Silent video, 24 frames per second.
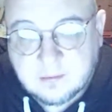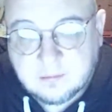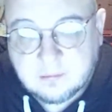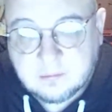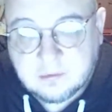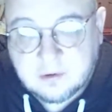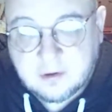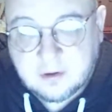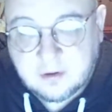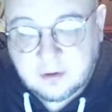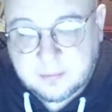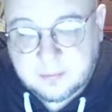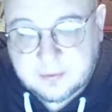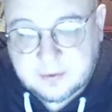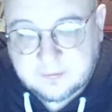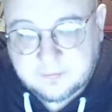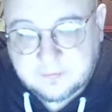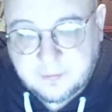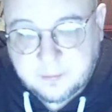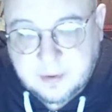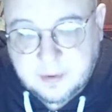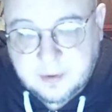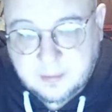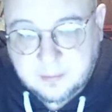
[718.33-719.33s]
Little bit of
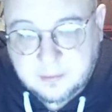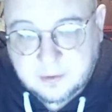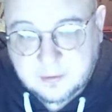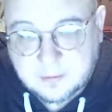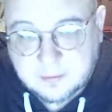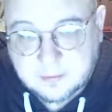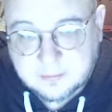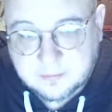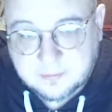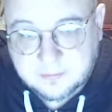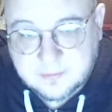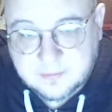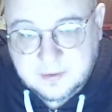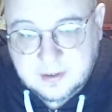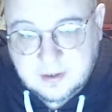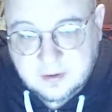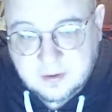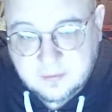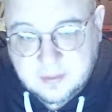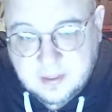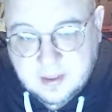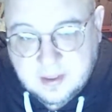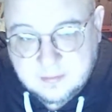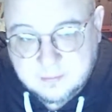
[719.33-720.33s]
a bummer to hear
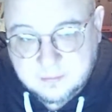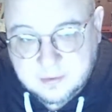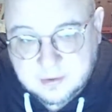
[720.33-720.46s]
that,